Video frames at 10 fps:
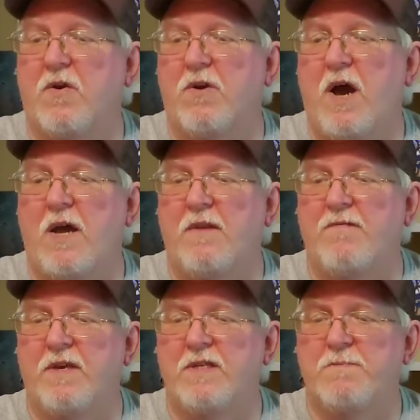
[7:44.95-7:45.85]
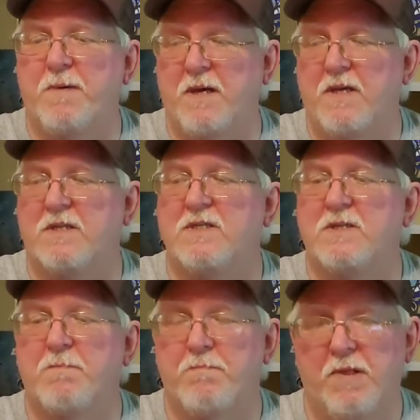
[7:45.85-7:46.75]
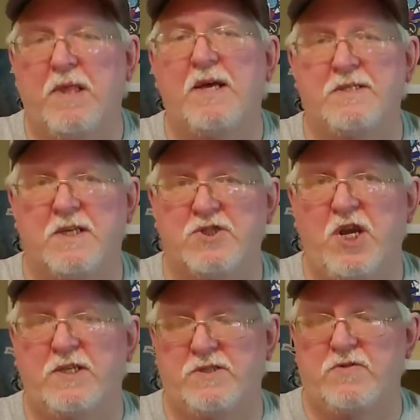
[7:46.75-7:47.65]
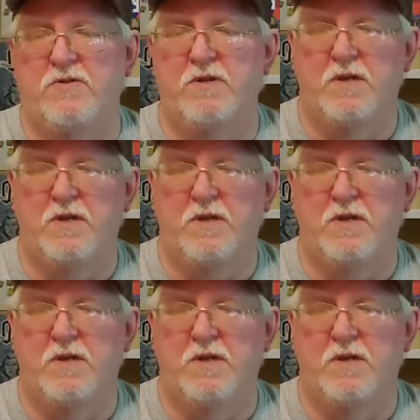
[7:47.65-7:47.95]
are 9 of these pins plus a chaser,